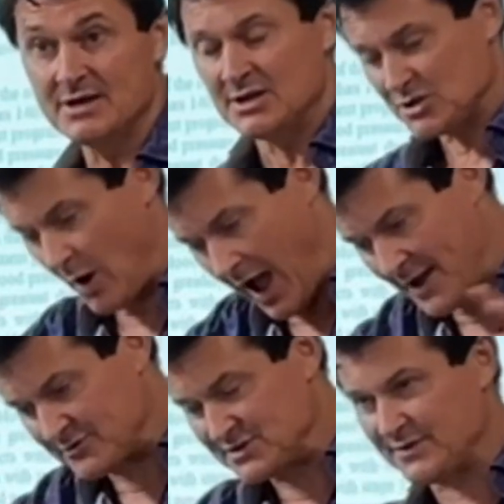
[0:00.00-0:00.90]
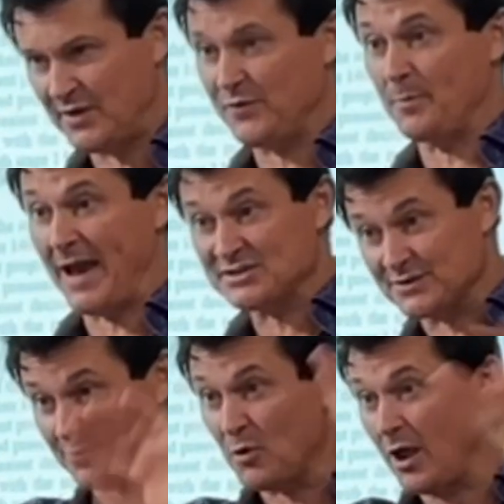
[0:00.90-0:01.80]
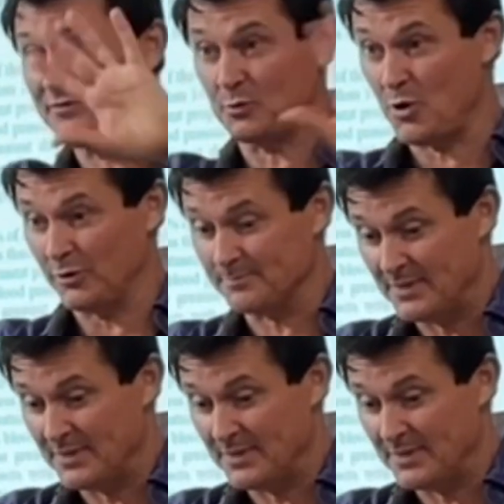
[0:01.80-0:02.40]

So 174 patients from all over the world,